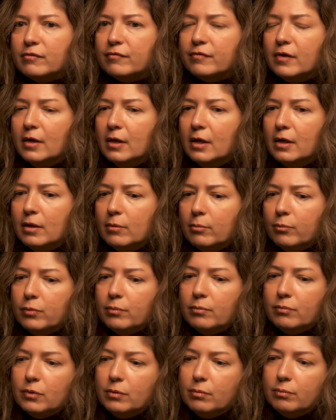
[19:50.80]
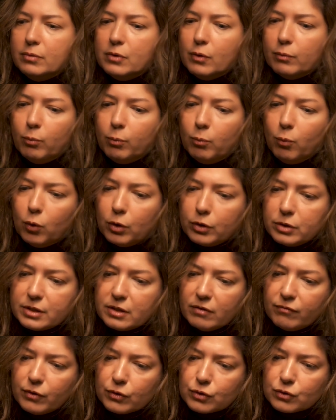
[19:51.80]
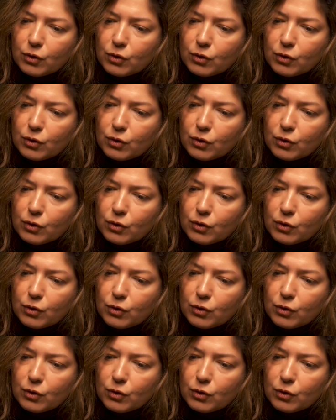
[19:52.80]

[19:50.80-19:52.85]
of the worst of the